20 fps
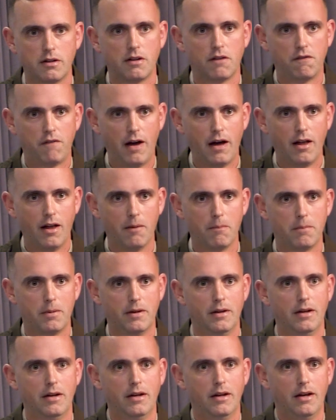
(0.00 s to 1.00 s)
develop,
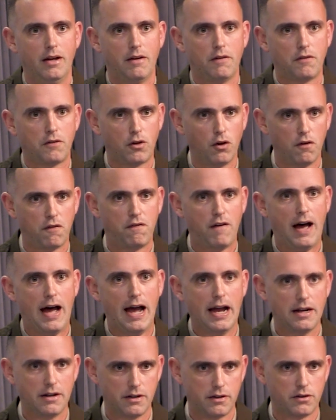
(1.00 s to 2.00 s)
go
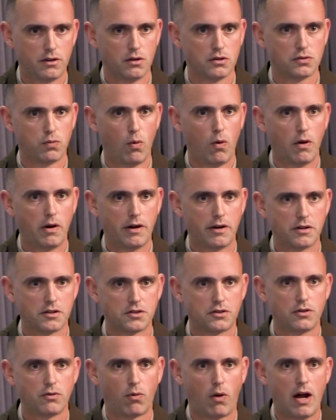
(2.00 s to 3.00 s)
find those
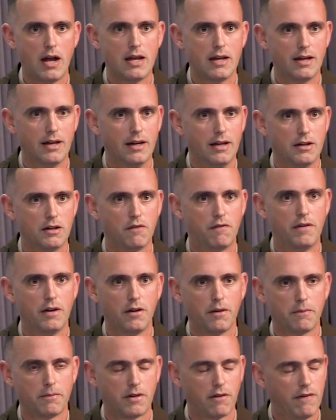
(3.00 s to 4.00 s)
warriors, right?
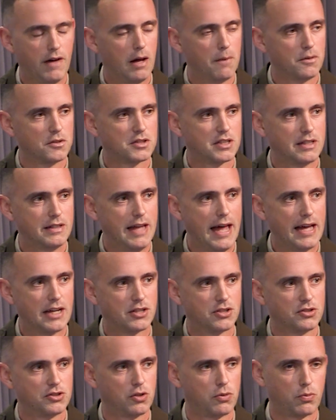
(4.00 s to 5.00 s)
Develop those
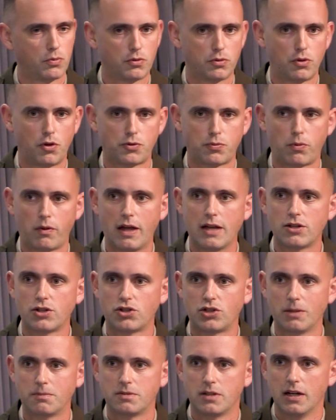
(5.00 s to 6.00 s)
connections, those
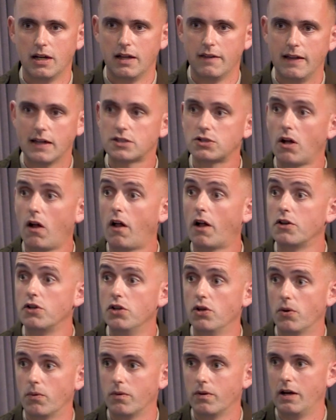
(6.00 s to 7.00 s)
relationships. That's all on
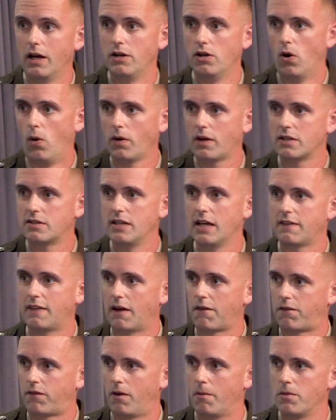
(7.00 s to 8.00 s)
you, and no one can take
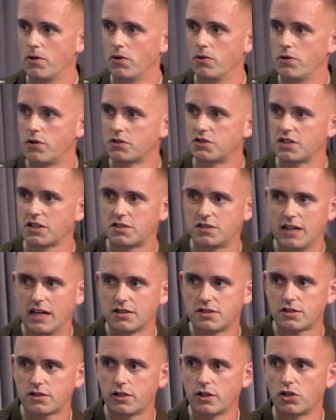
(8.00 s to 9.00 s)
that from you. And your
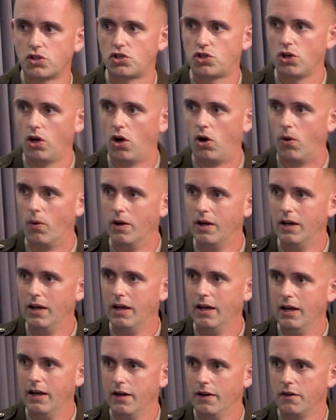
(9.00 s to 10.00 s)
success is going to show
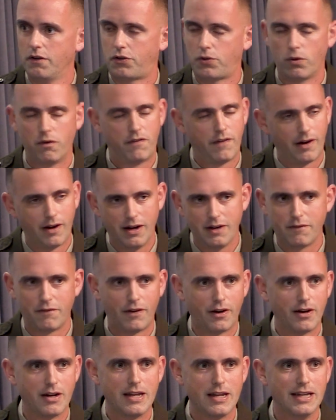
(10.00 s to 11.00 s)
through a very,
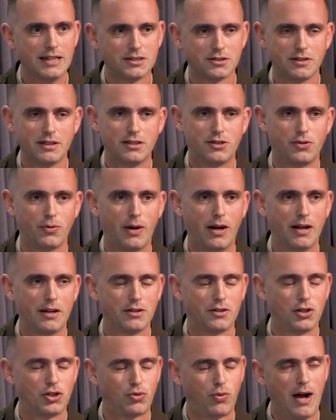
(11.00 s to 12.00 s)
very easily
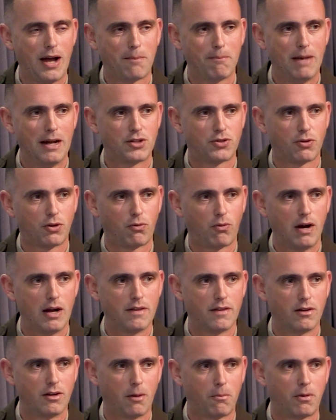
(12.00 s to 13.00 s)
to track metric, right?
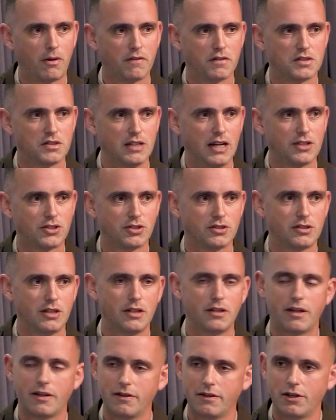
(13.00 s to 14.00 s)
The number of sessions that
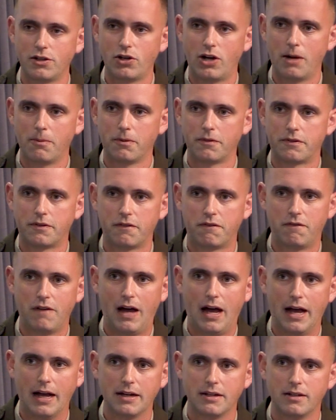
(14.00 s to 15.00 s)
you're able to
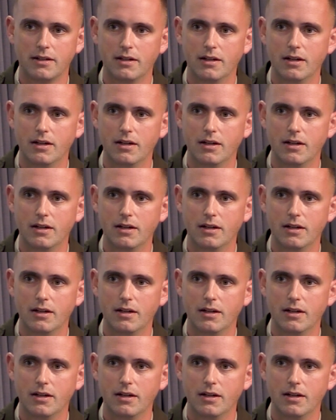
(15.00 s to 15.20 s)
find.